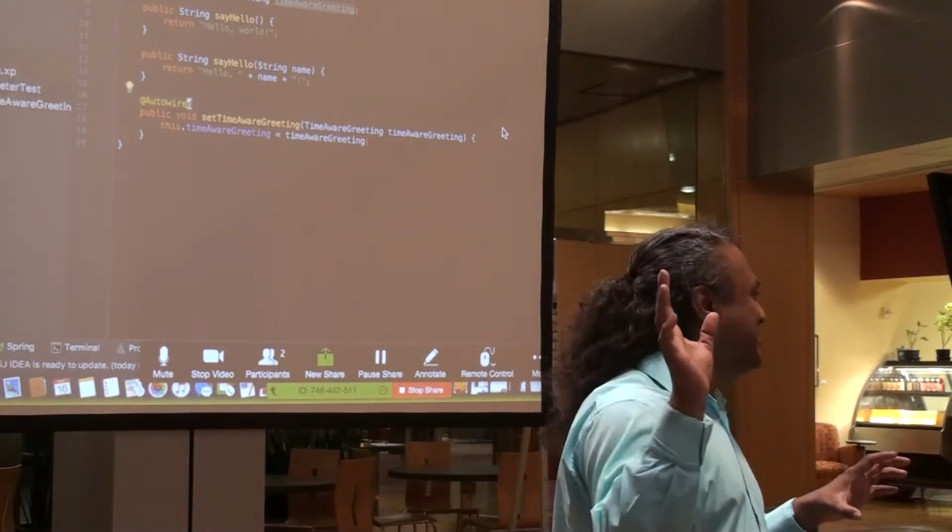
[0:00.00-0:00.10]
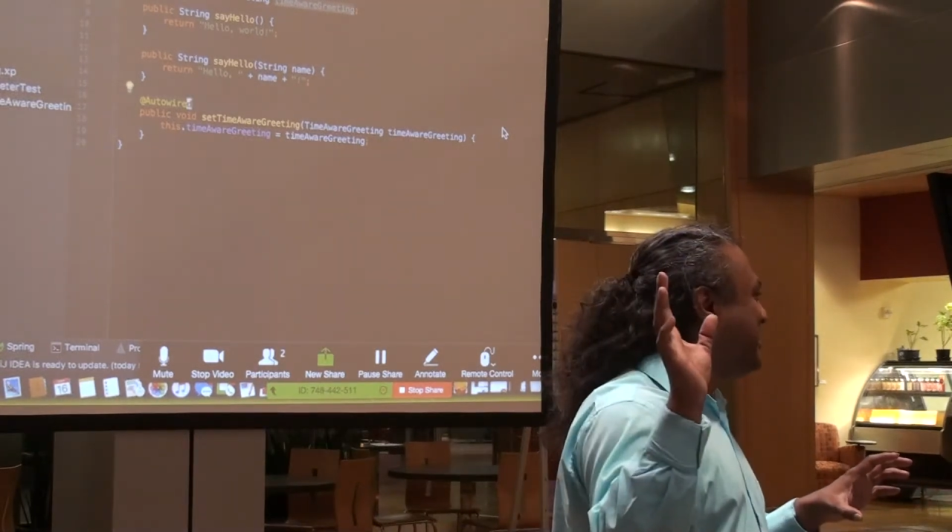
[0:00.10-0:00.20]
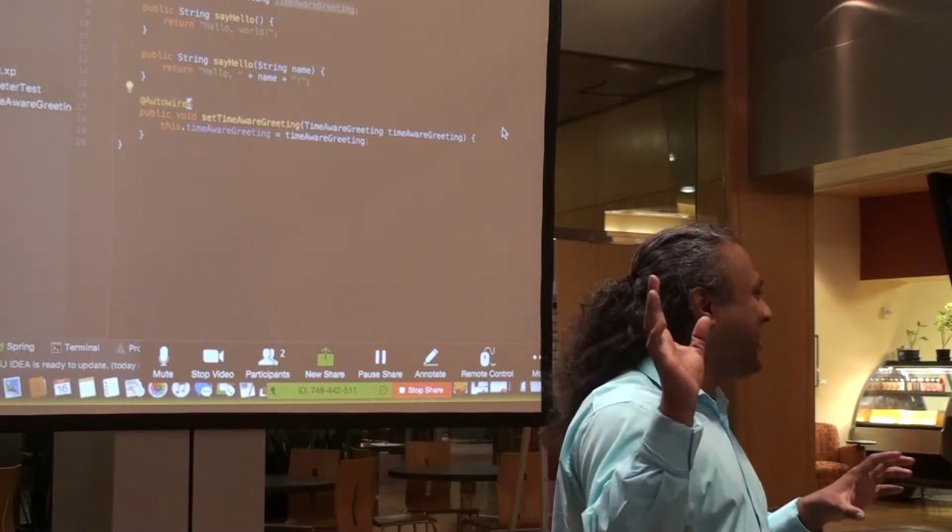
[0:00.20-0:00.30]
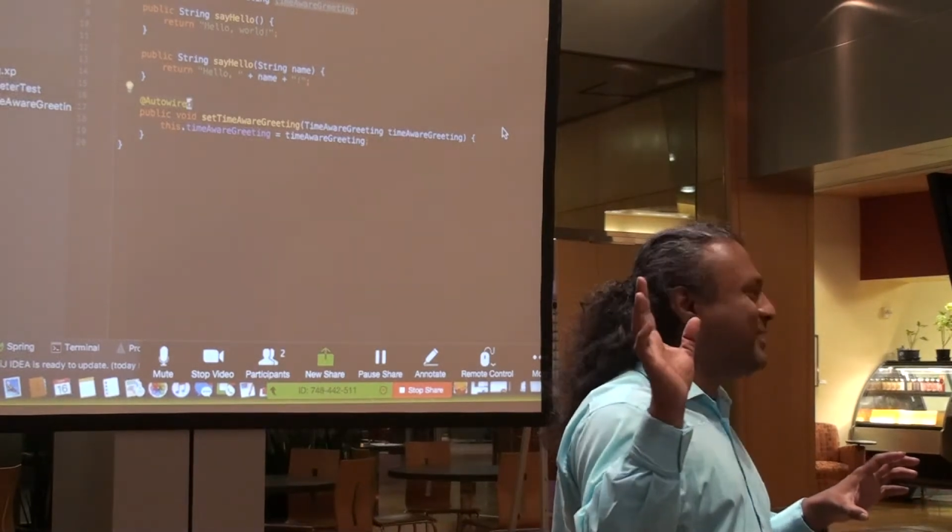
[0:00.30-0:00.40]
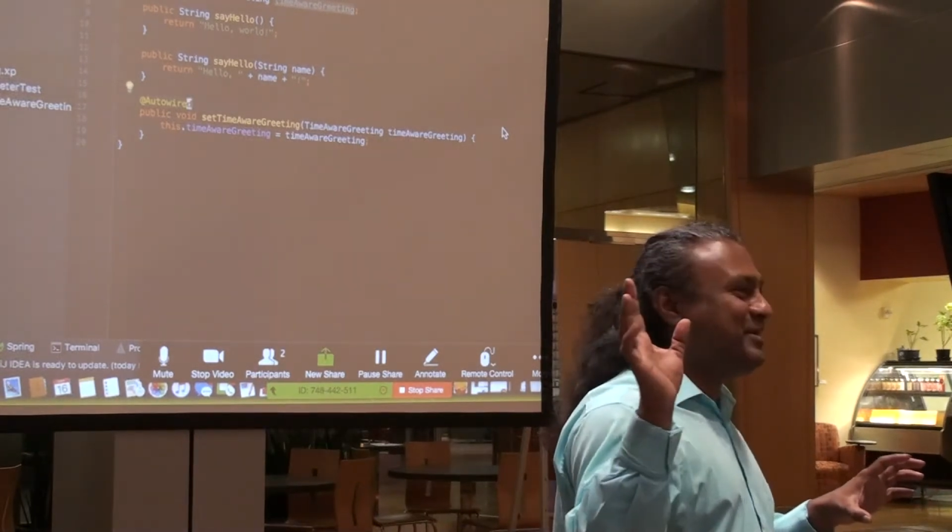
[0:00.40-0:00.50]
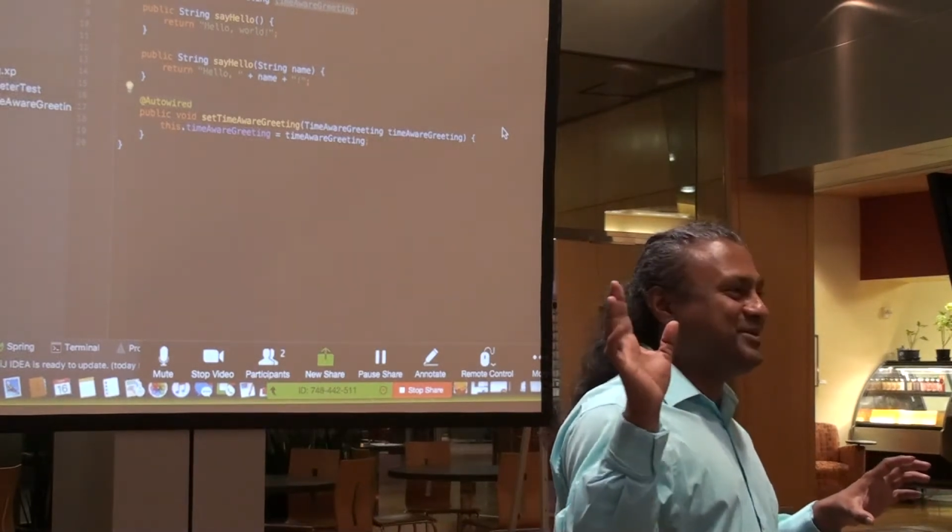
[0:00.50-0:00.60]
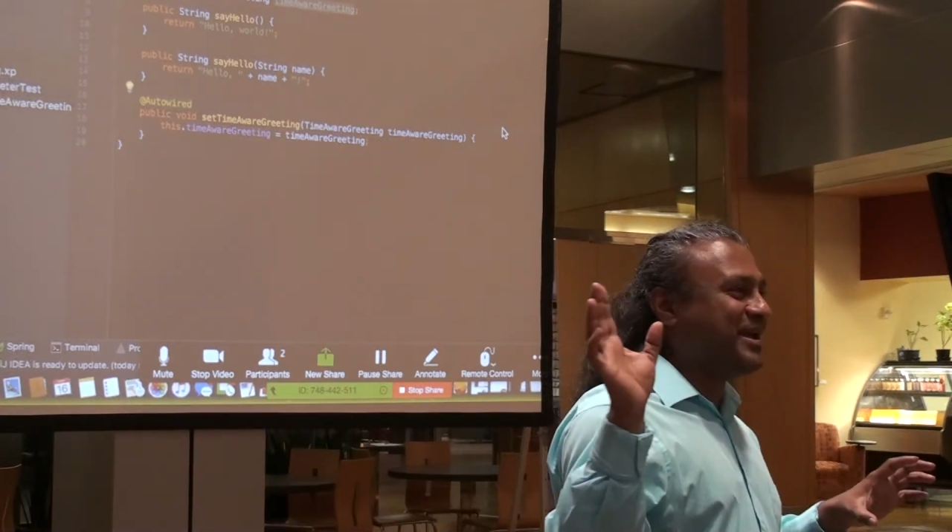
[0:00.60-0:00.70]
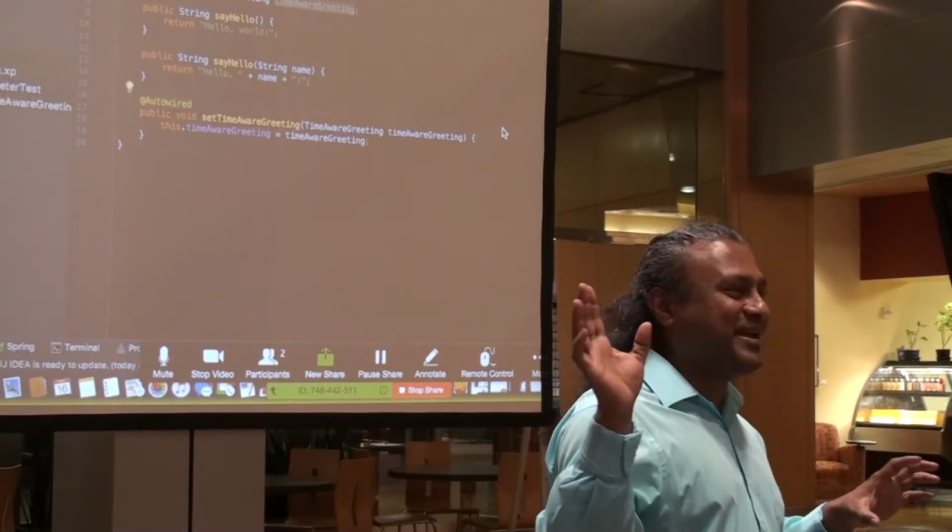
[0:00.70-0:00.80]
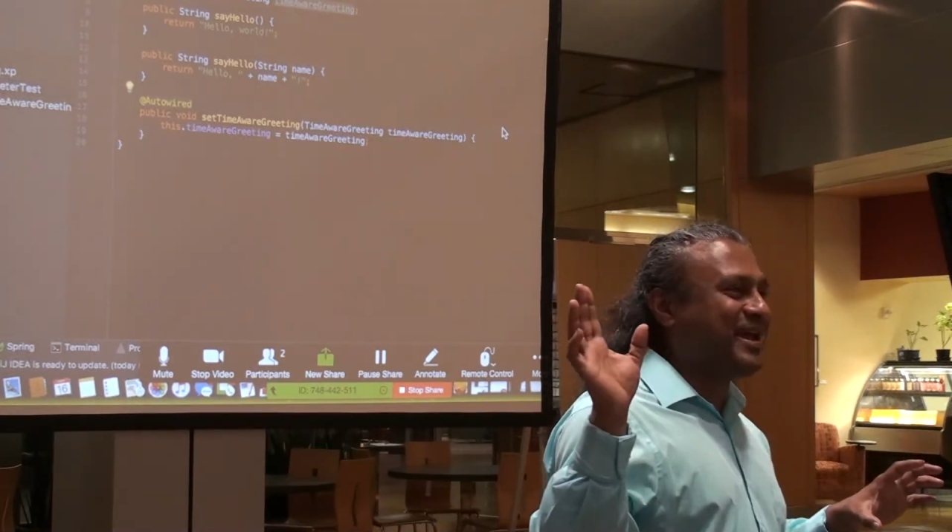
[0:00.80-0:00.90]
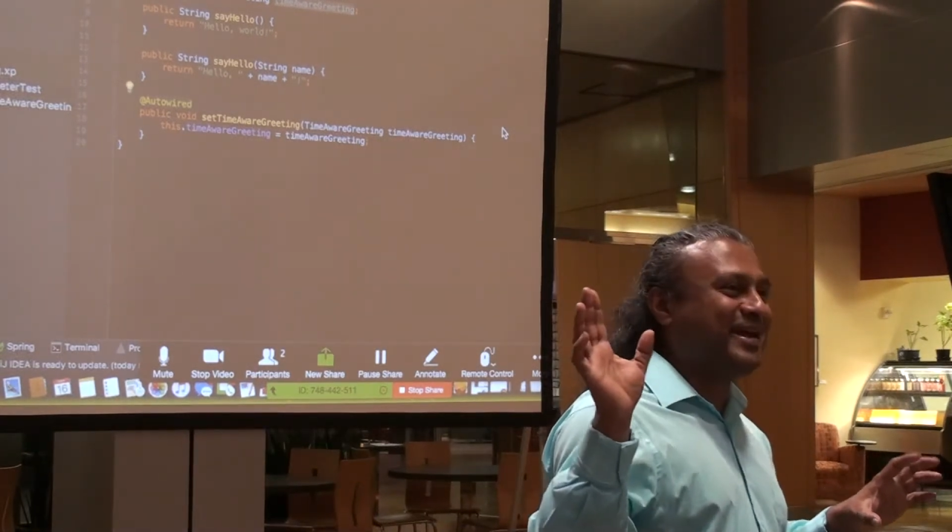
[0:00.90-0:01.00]
not
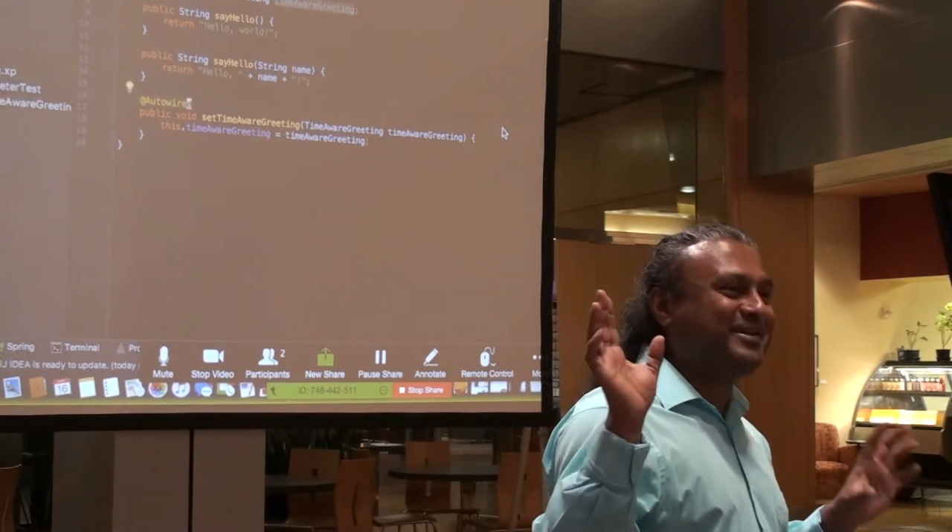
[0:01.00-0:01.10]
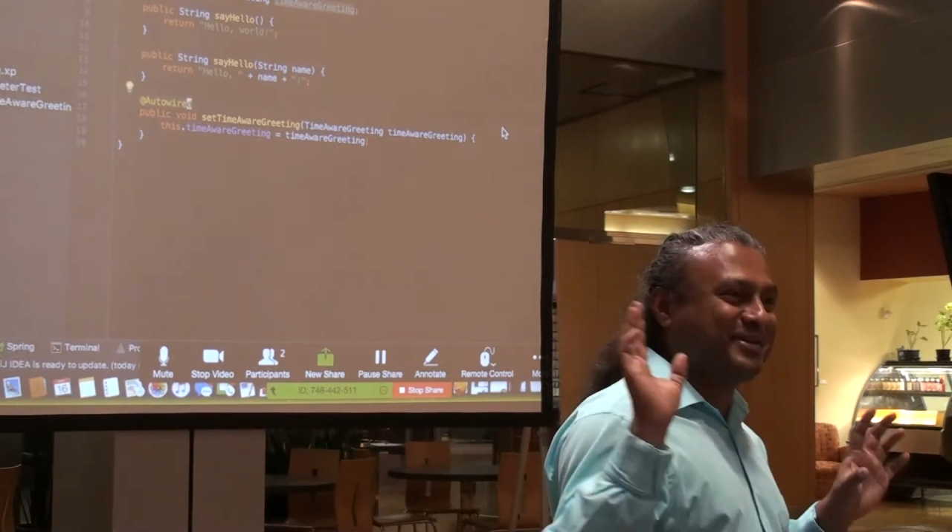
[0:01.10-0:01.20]
shaking heads.